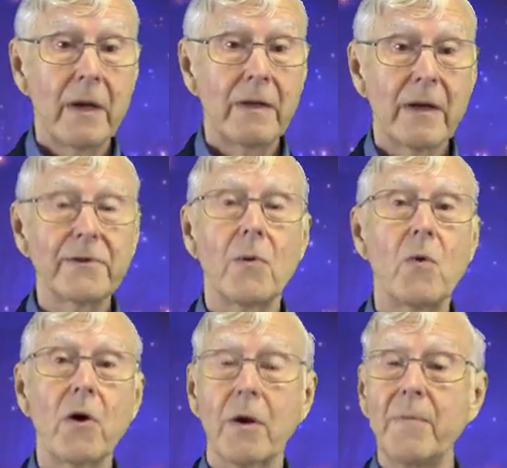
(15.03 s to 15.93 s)
It doesn't
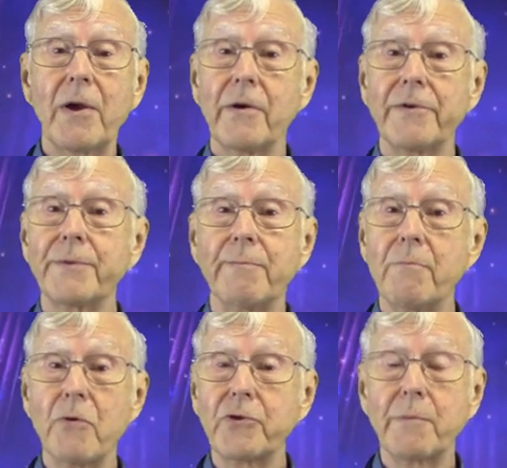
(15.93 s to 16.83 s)
work because
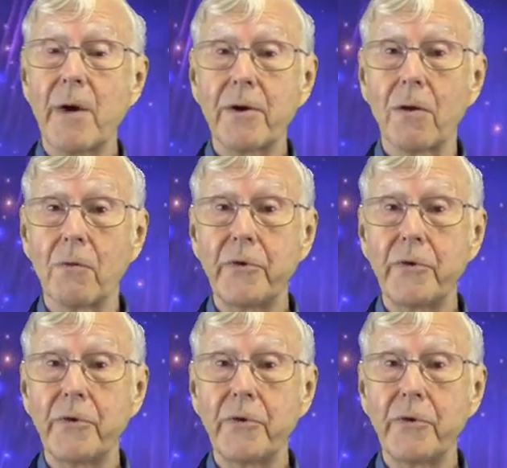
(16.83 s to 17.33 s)
most medical